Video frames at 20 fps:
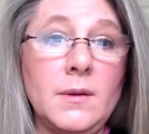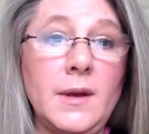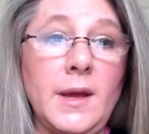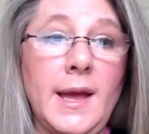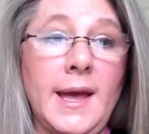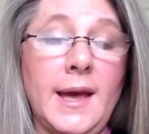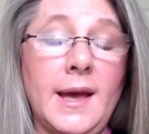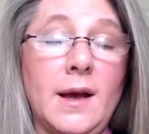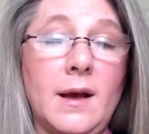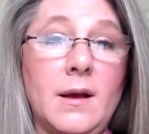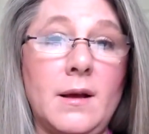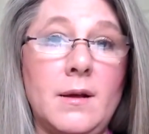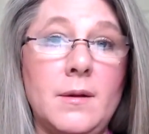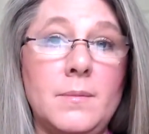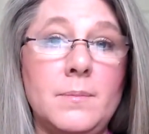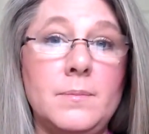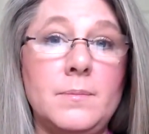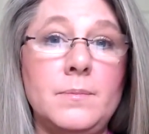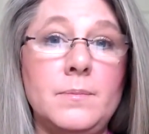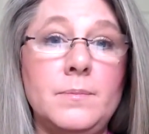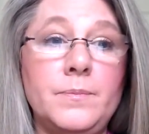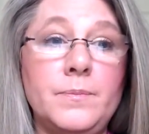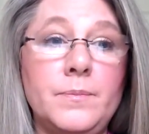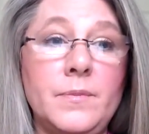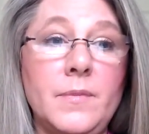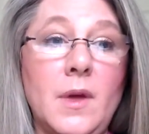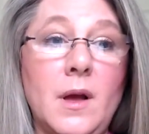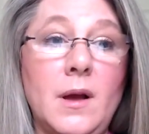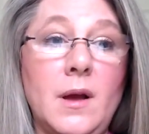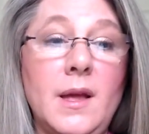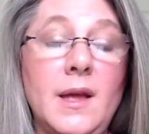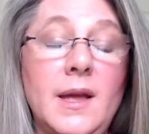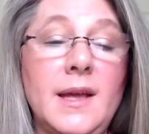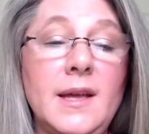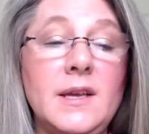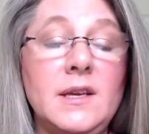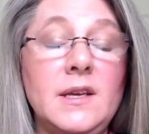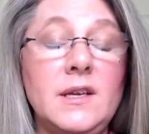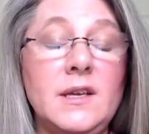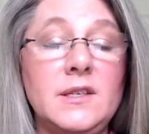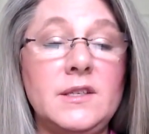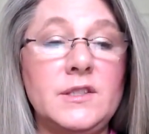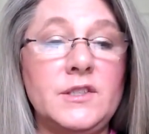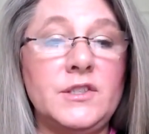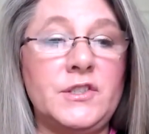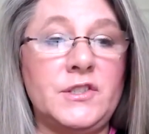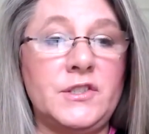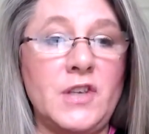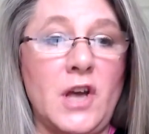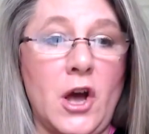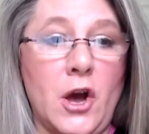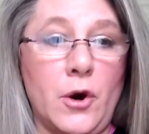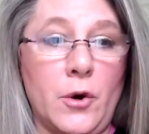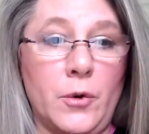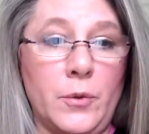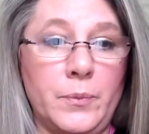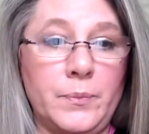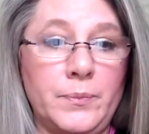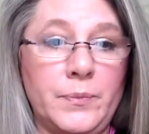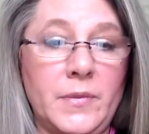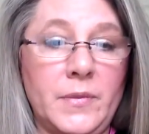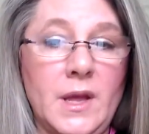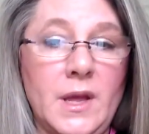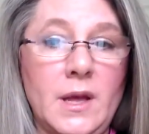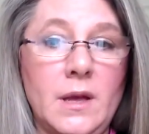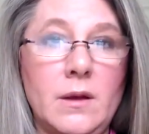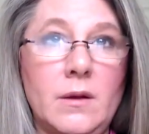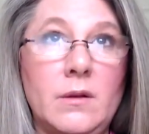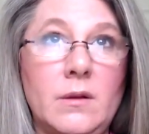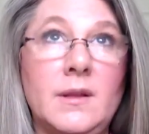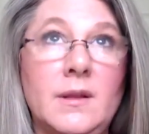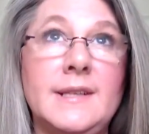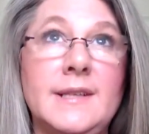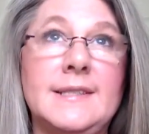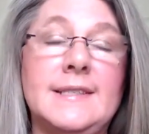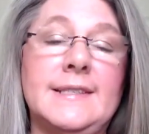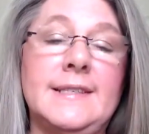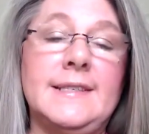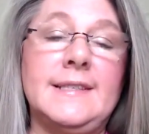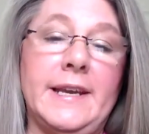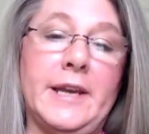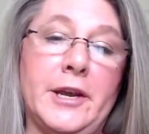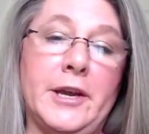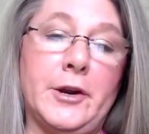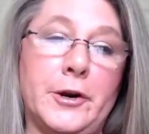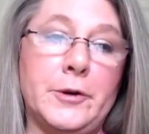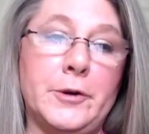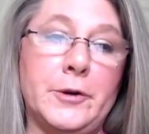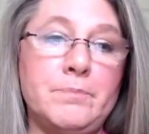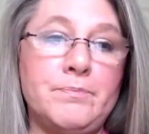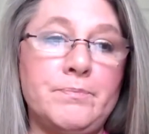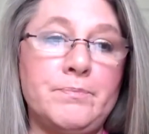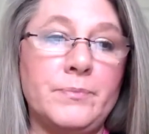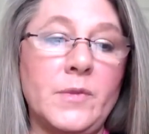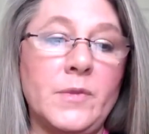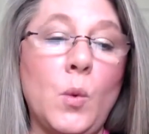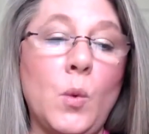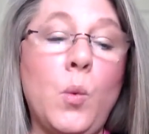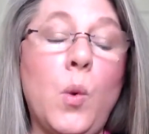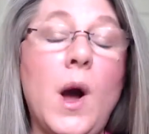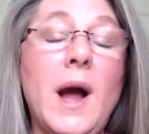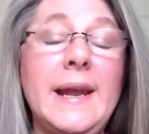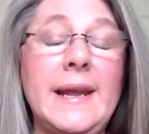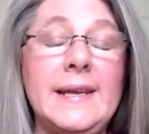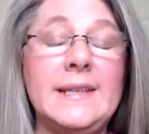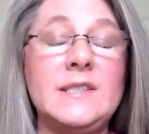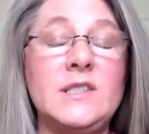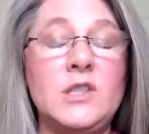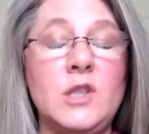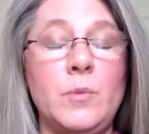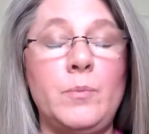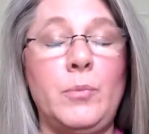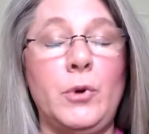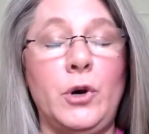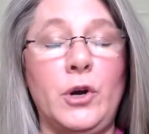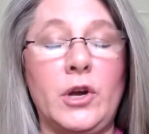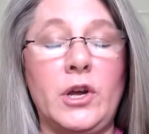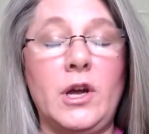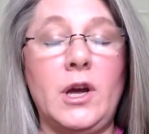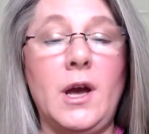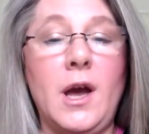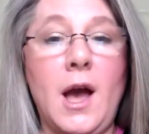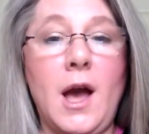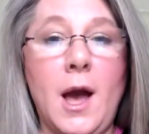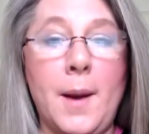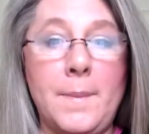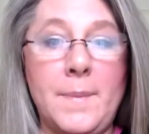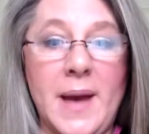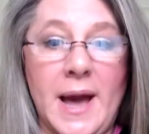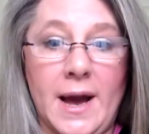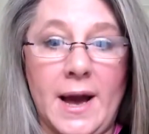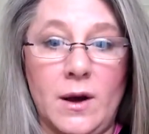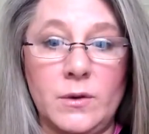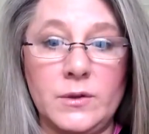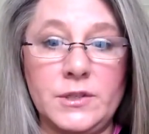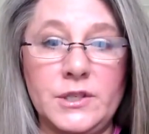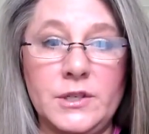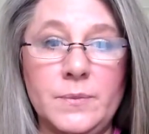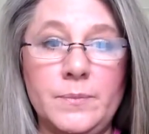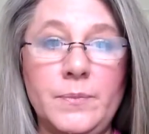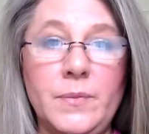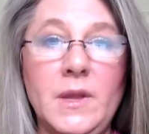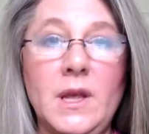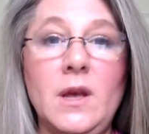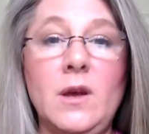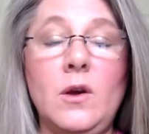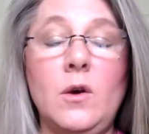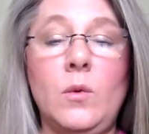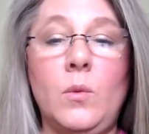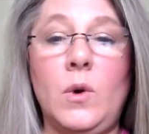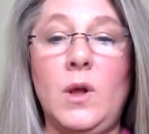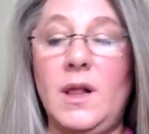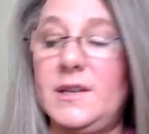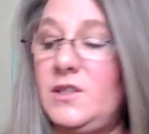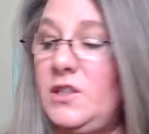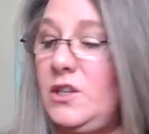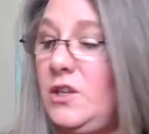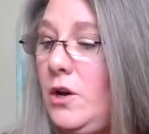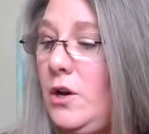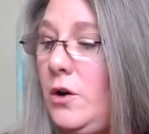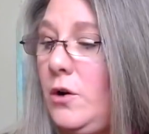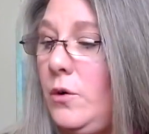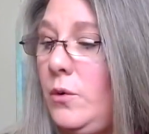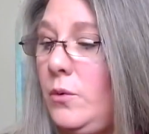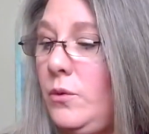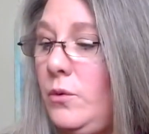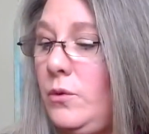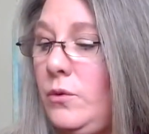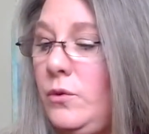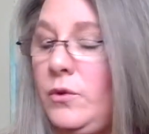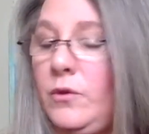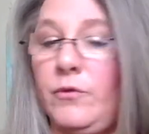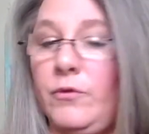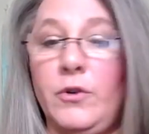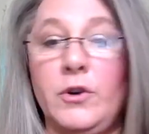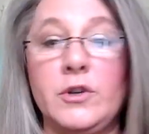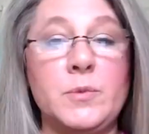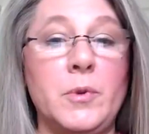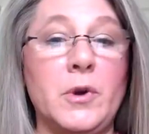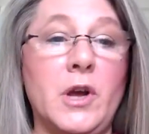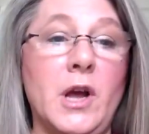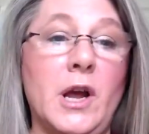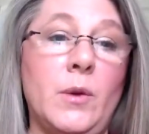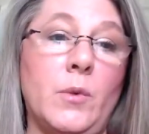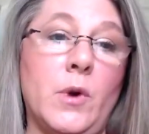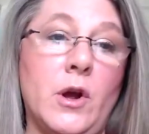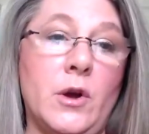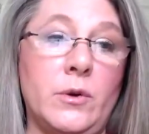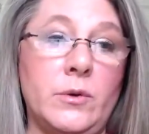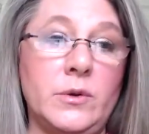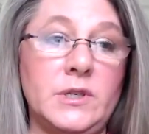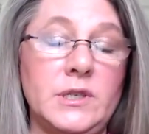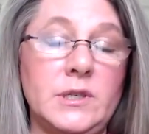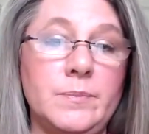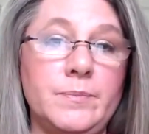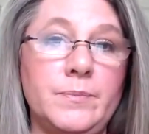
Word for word: um, so let's see here. What is the book about? Well, as you know, the first book I wrote